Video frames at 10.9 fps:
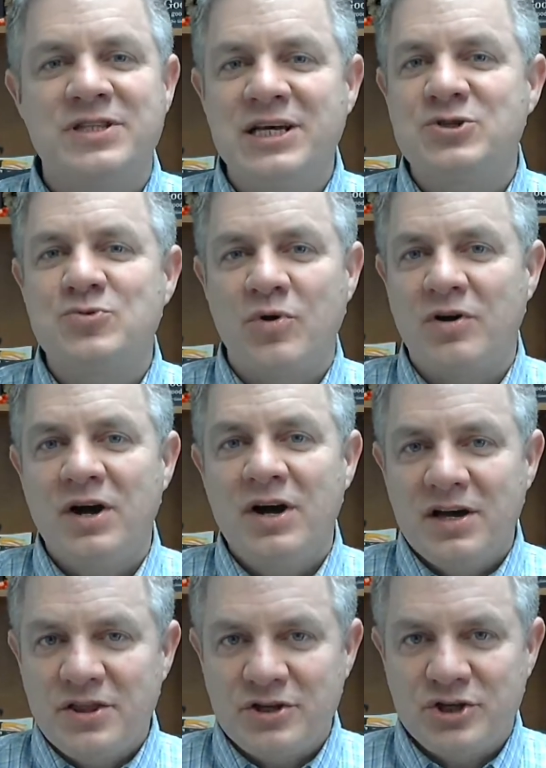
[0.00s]
These were
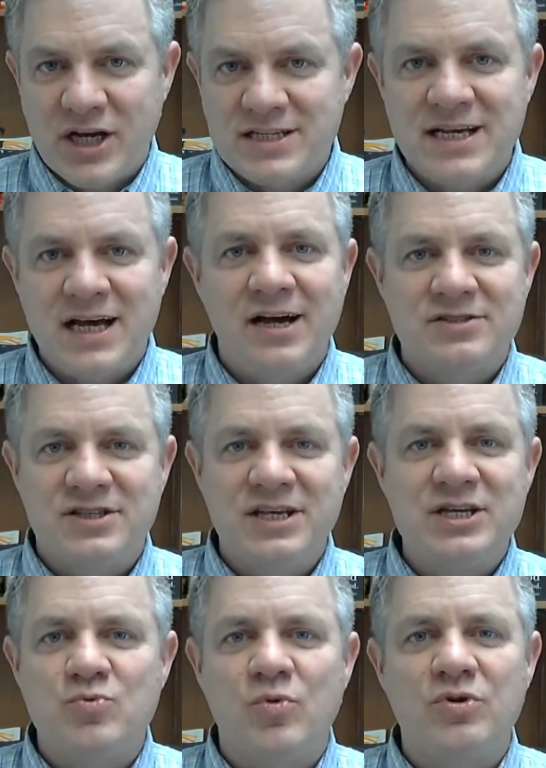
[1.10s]
the Gentiles.
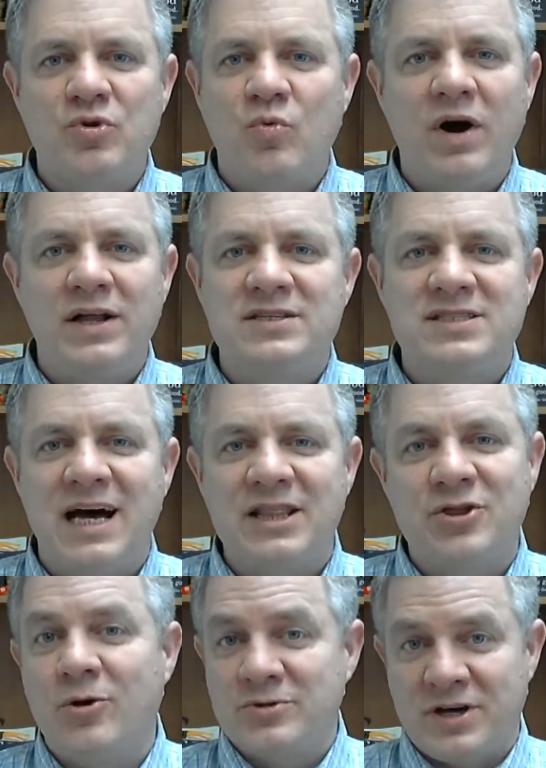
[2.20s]
These were the ones that
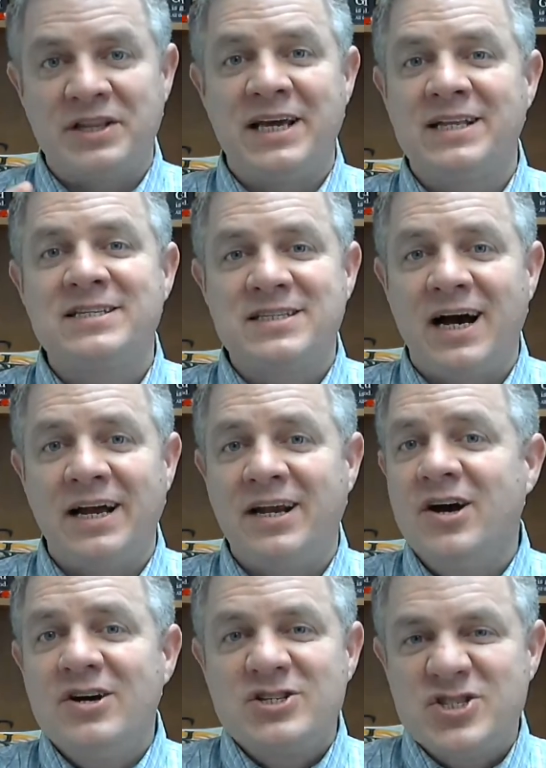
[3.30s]
those on the inside
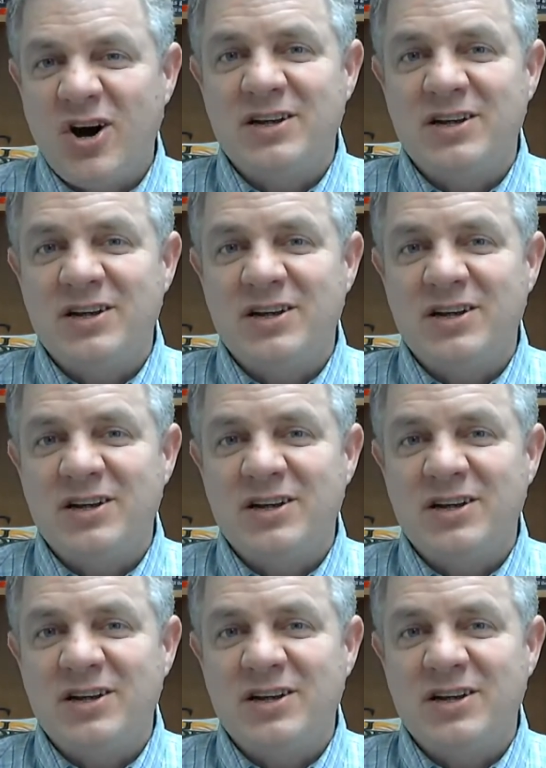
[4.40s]
saw